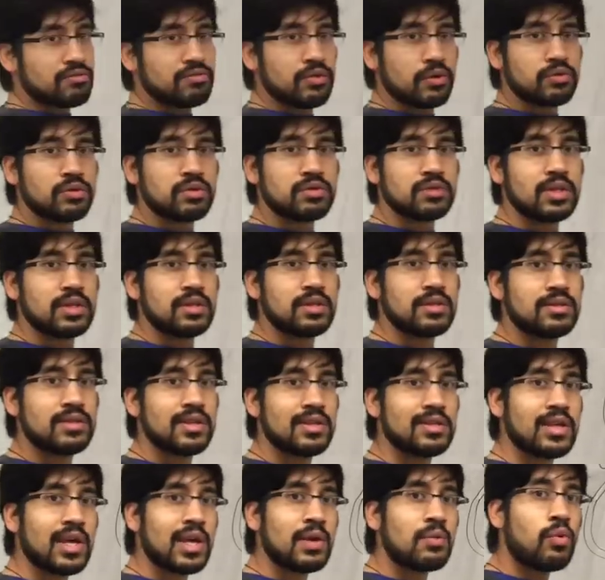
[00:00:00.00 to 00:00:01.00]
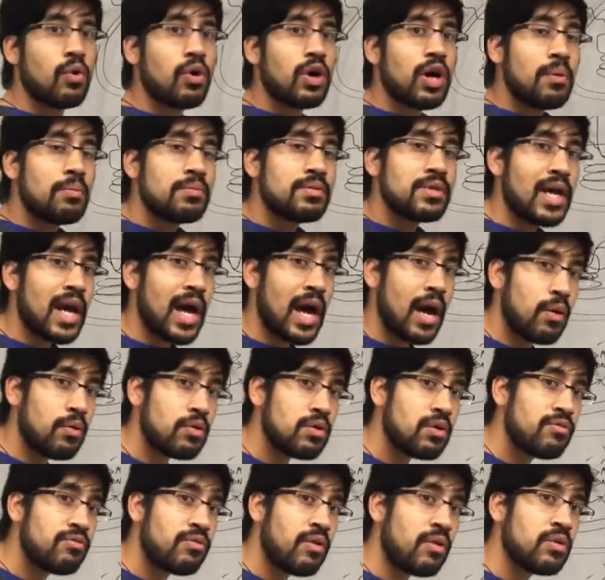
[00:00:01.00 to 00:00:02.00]
photosynthesis, and what comes out
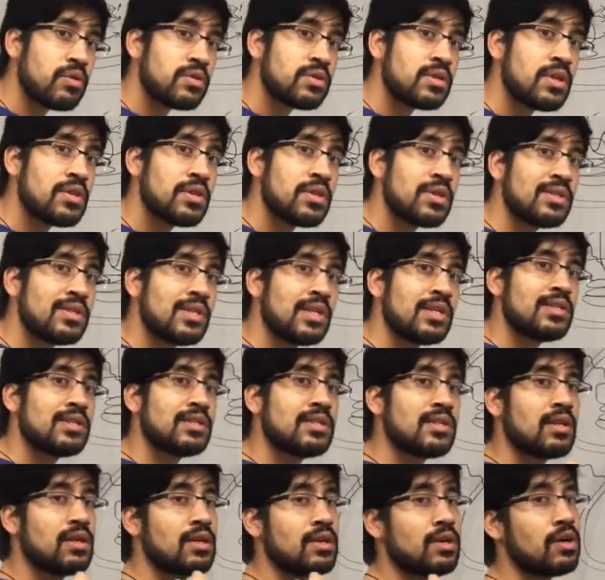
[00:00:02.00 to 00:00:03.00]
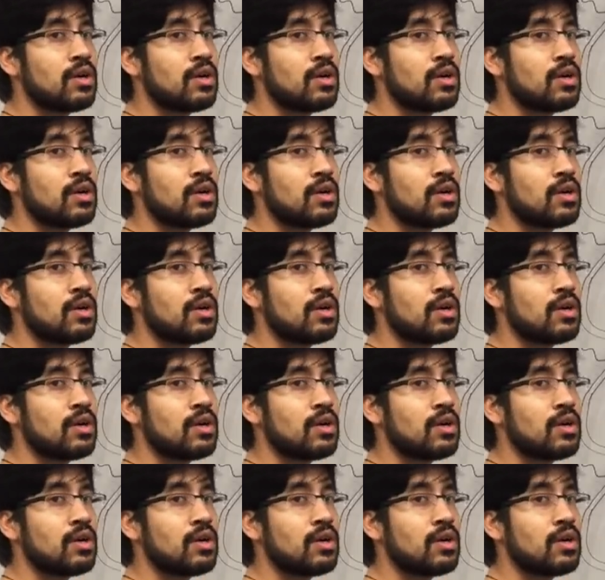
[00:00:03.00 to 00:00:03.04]
of photosynthesis?